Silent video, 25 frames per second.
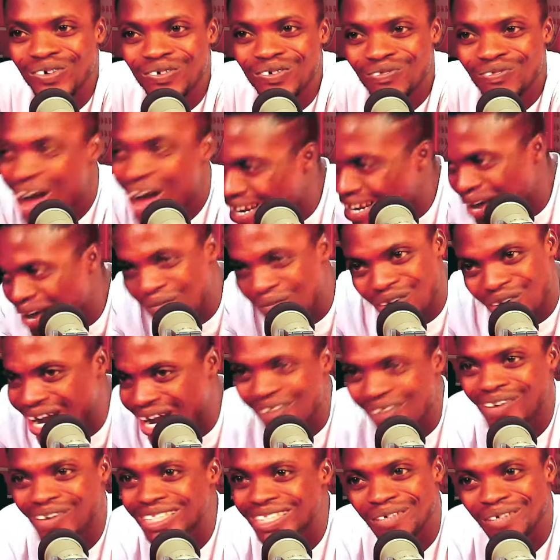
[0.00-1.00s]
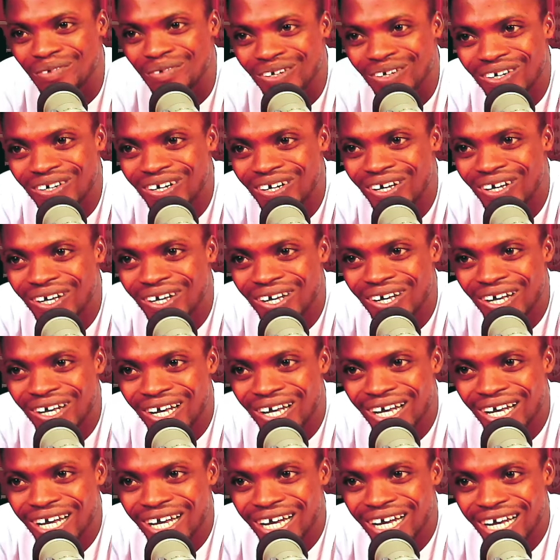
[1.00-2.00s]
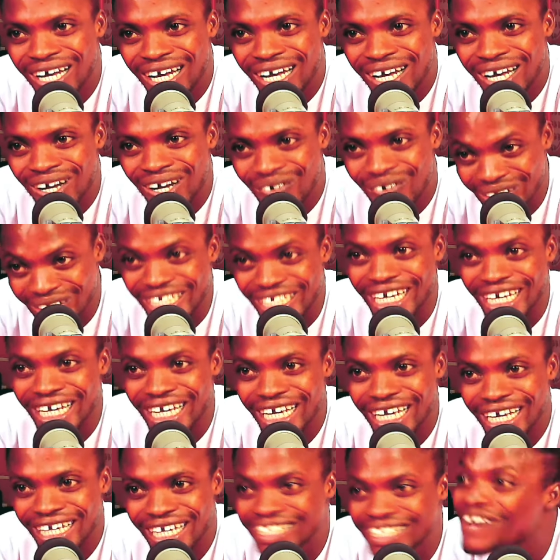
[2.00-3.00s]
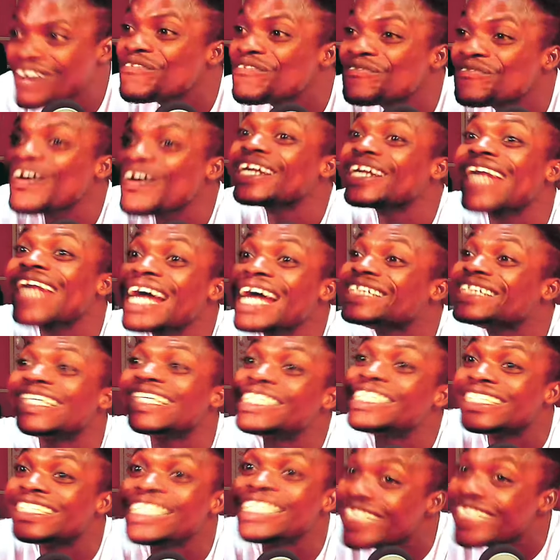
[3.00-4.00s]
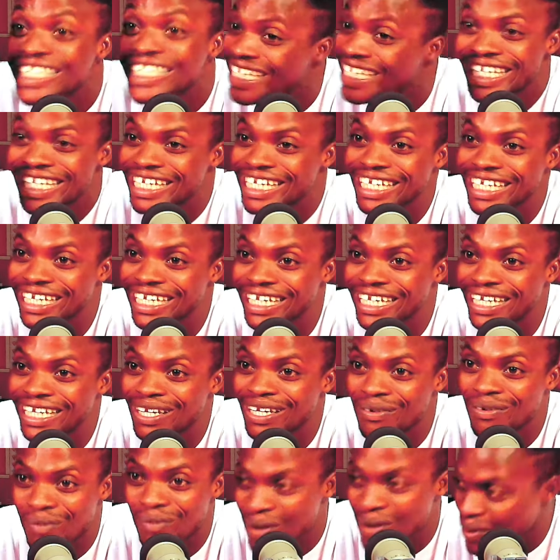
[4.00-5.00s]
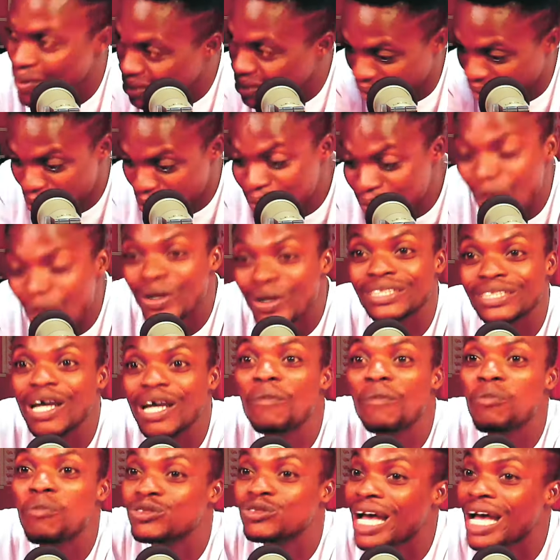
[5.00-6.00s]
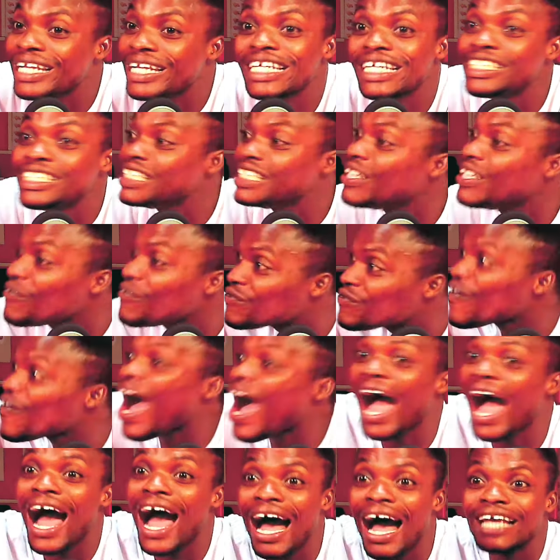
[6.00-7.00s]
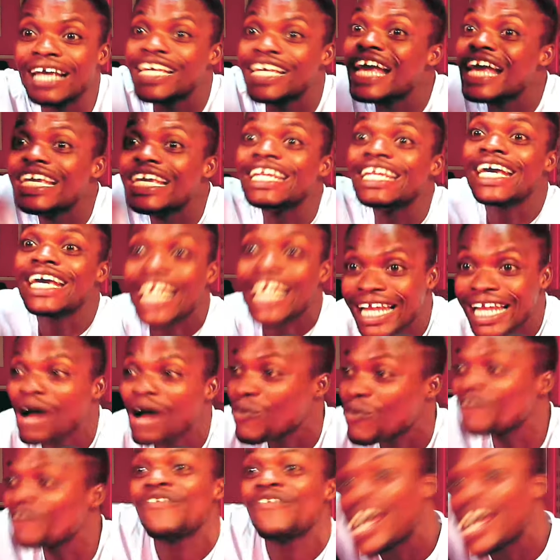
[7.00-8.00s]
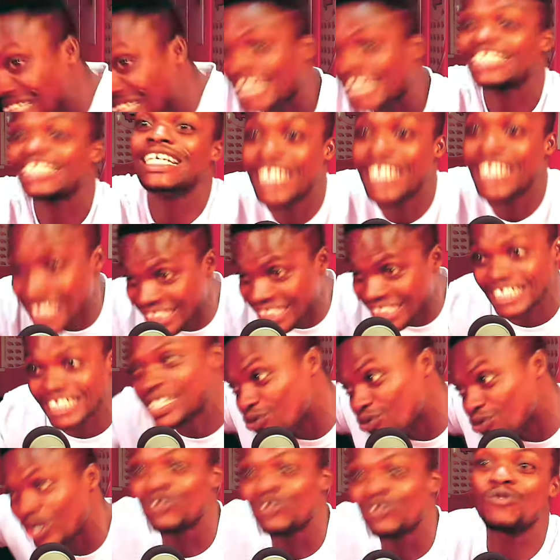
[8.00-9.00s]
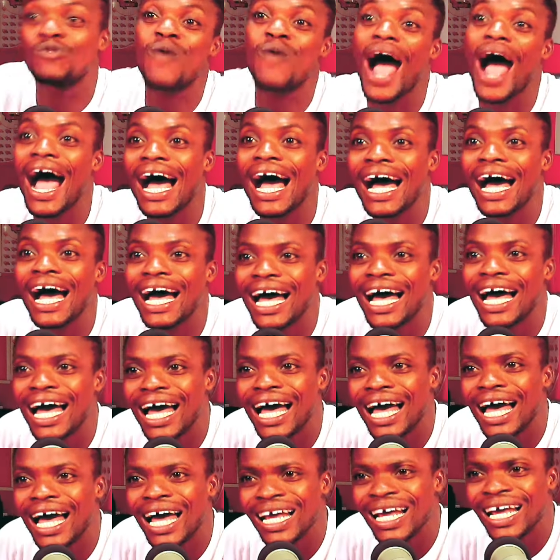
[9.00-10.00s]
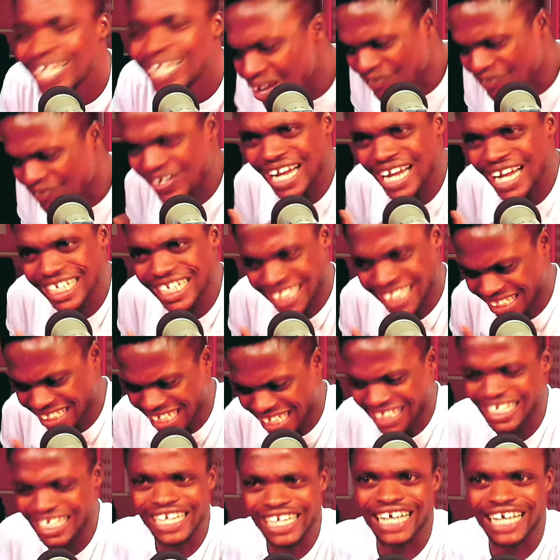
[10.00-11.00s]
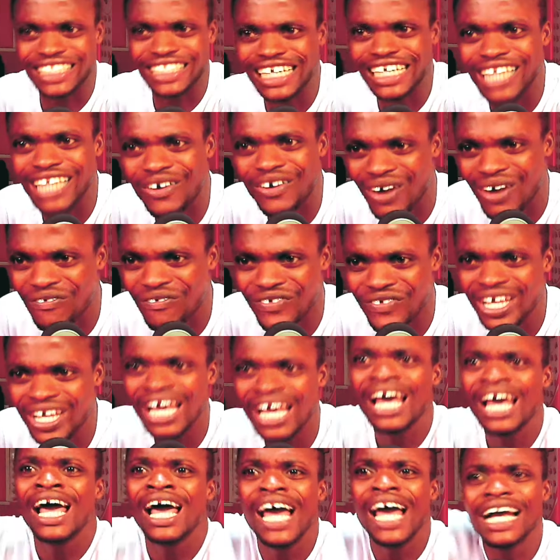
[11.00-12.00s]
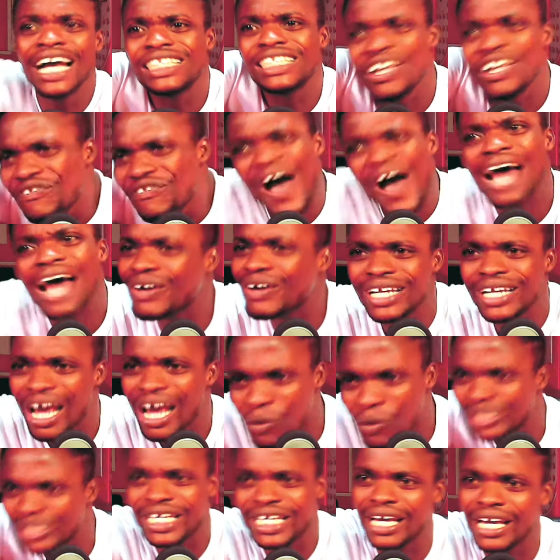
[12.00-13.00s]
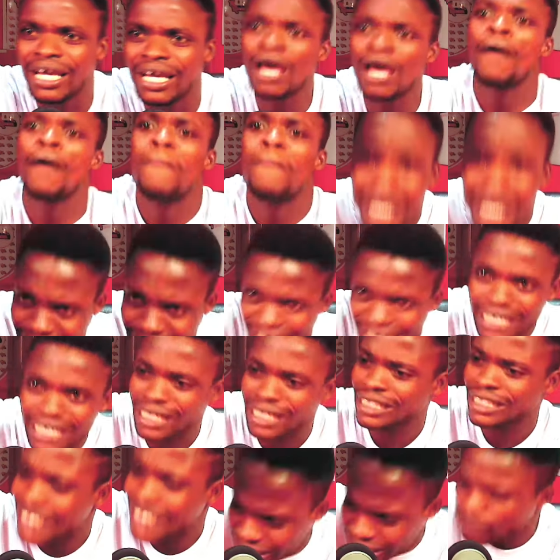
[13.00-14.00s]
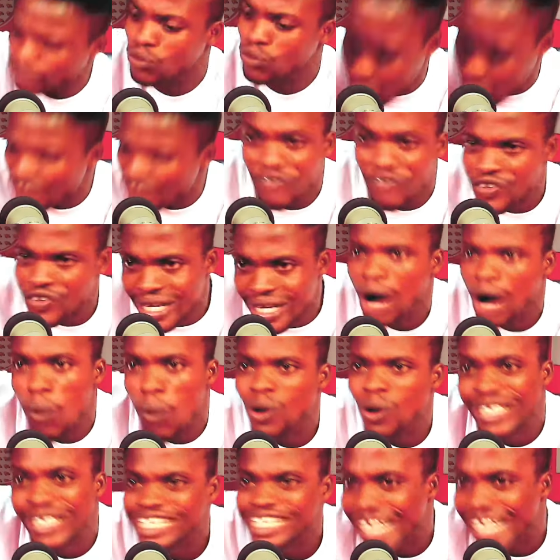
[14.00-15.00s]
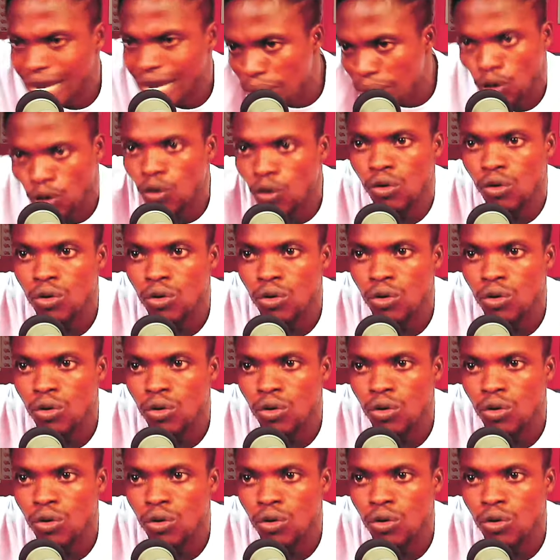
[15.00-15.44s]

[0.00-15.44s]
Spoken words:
van am work am asem uti the final decision say me ma examples are this is in far ya yin clear referee as asem the decision we Europe the final decision in the center referee anti van no dey uti me say referee na wo the game no